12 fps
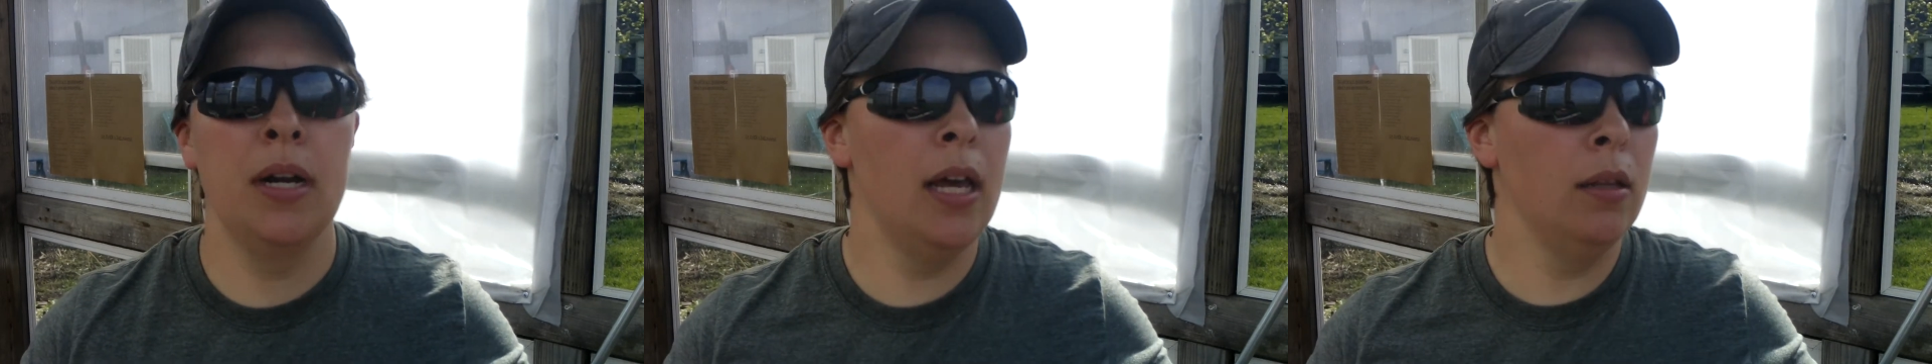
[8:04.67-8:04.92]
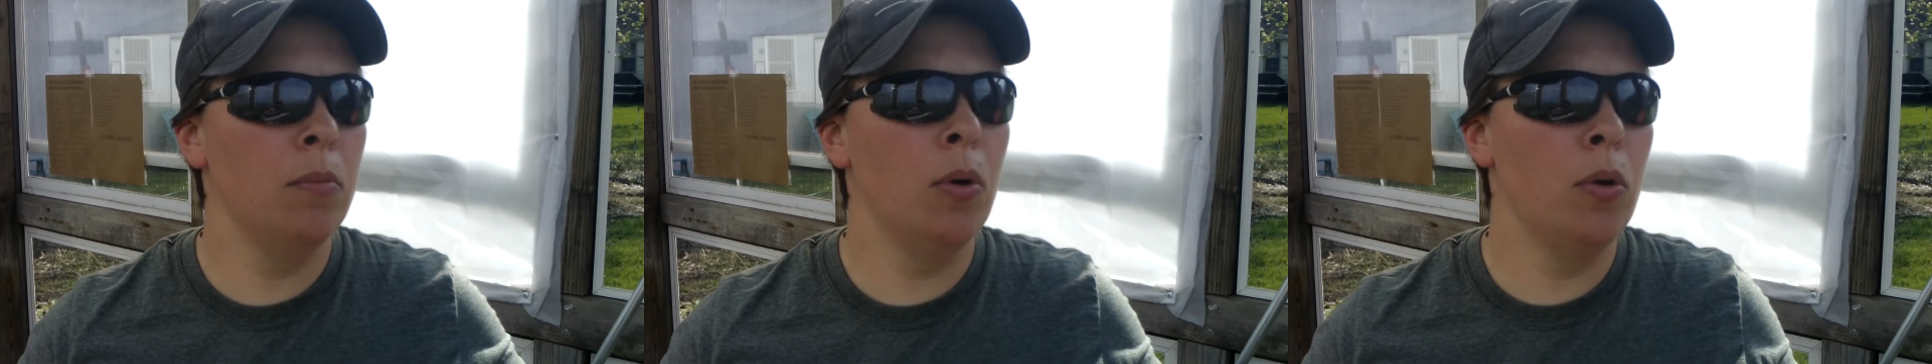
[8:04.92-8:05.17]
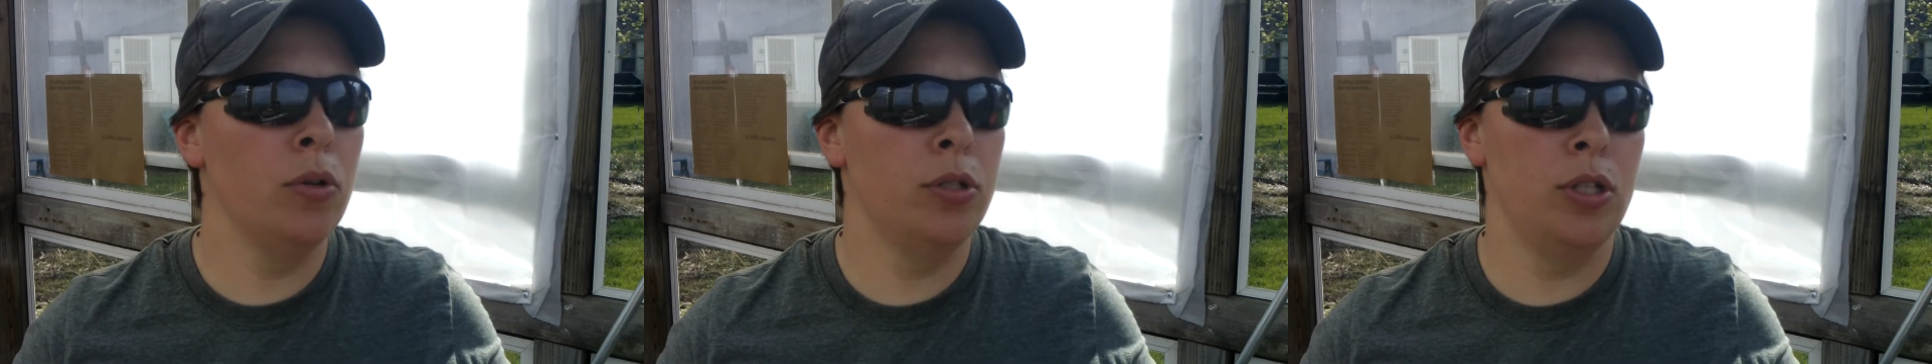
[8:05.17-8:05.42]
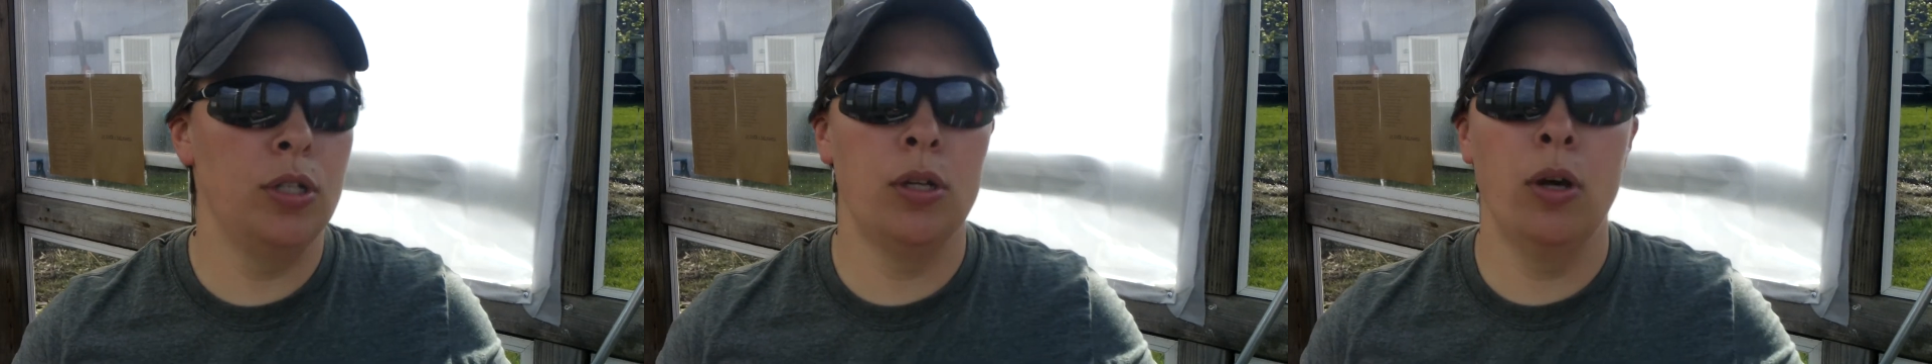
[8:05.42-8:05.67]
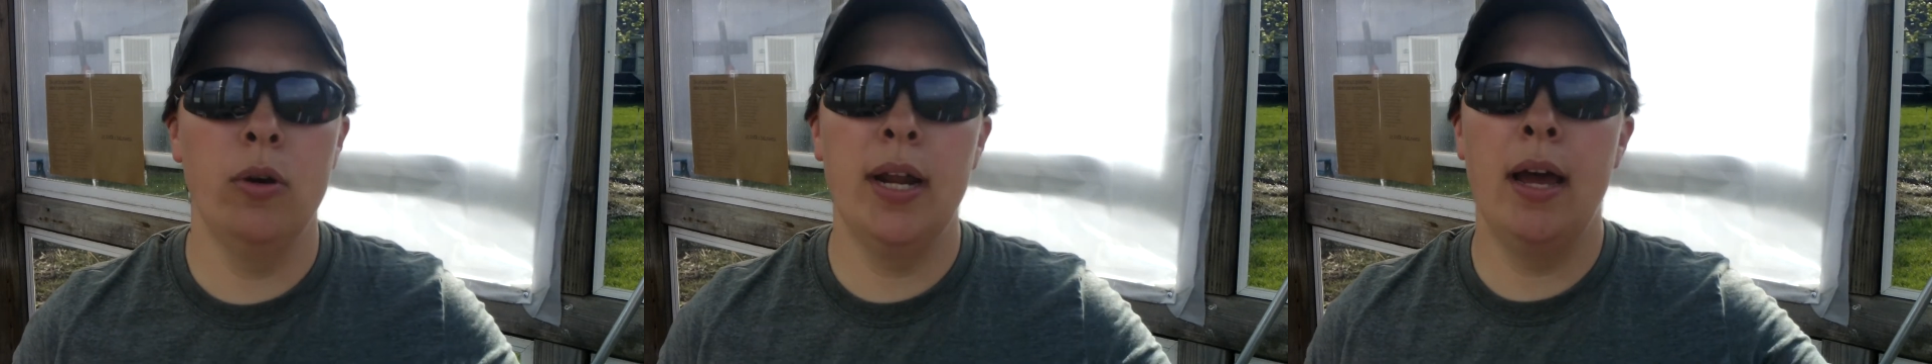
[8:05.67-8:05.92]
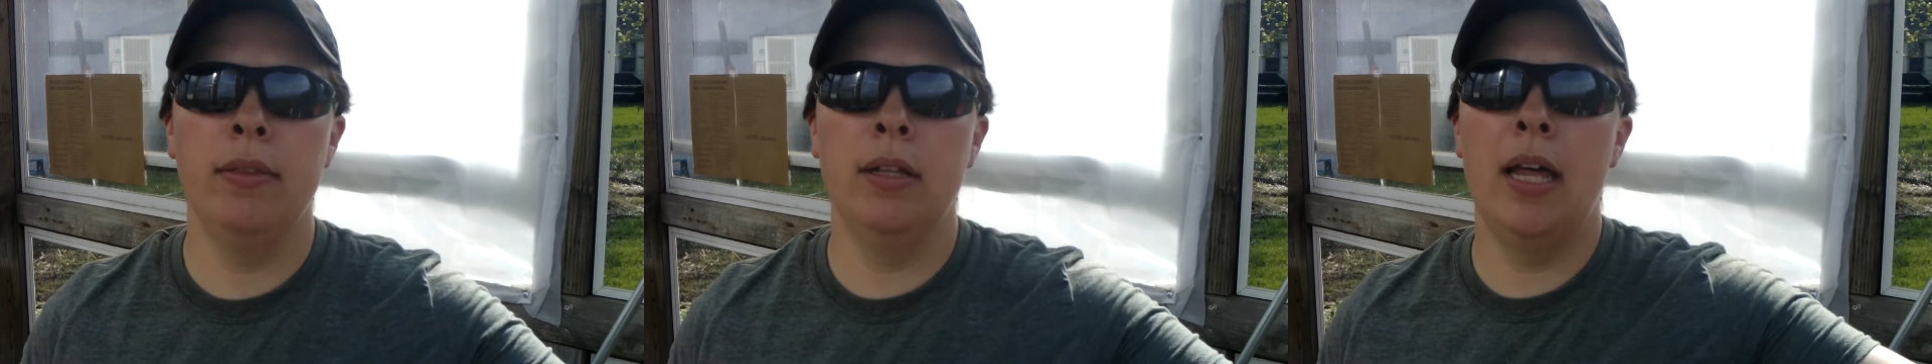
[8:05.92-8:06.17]
and the moles just go
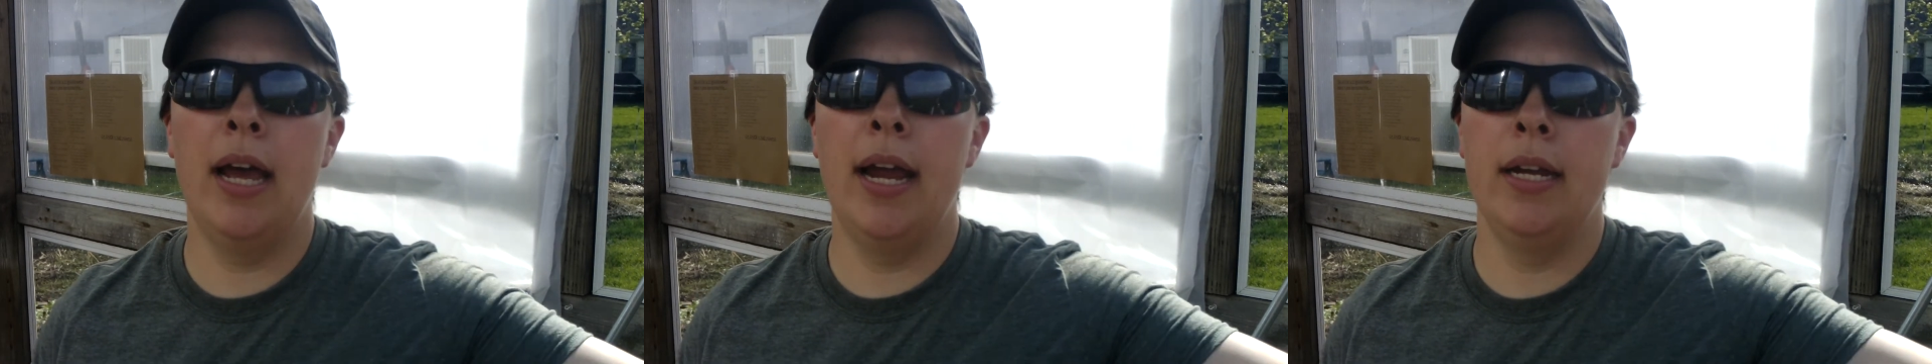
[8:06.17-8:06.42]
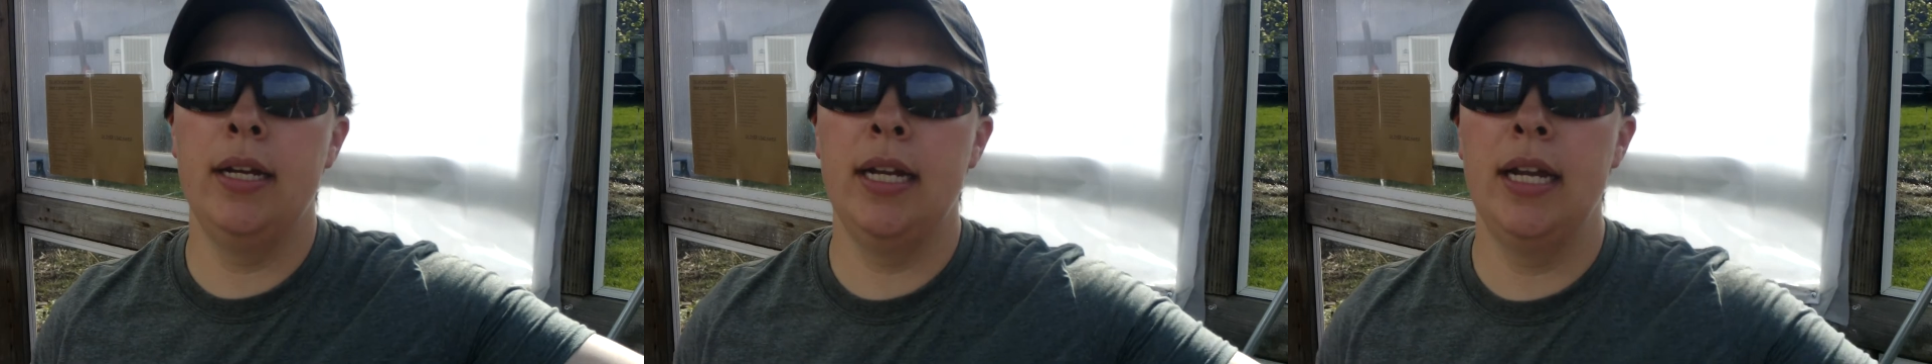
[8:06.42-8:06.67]
down the line and